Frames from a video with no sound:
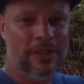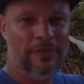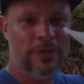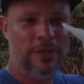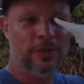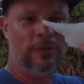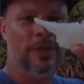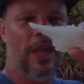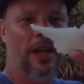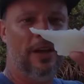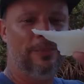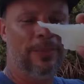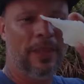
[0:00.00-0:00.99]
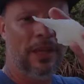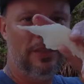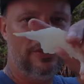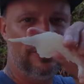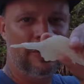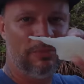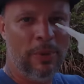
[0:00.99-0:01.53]
individual now, and
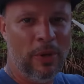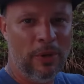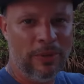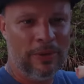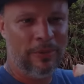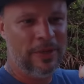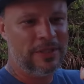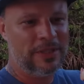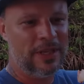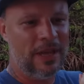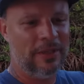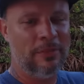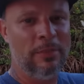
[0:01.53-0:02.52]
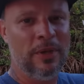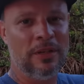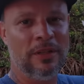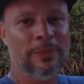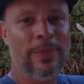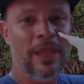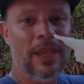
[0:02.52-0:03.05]
there's a bone that runs down the
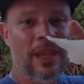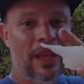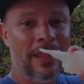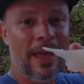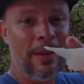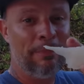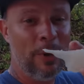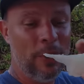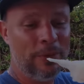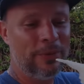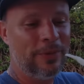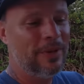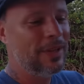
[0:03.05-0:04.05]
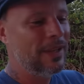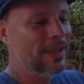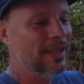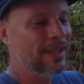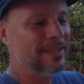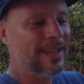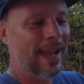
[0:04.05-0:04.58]
middle. And that bone
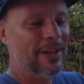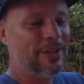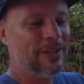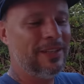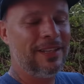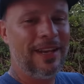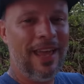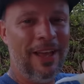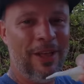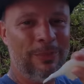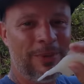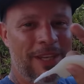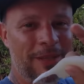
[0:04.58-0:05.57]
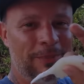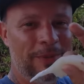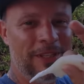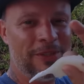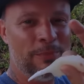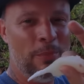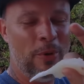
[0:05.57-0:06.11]
is actually gonna help keep
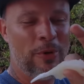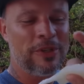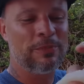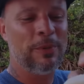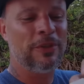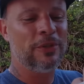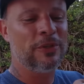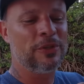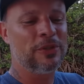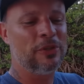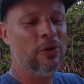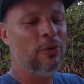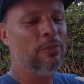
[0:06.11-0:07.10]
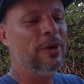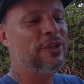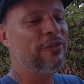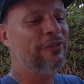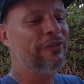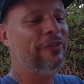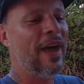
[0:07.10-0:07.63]
these moist, but there's so
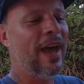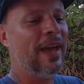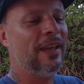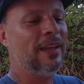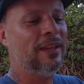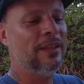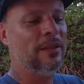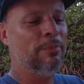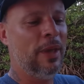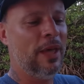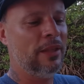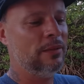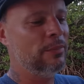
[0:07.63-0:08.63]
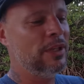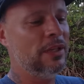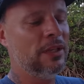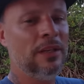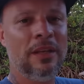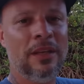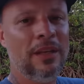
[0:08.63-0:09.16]
much fat in the belly meat,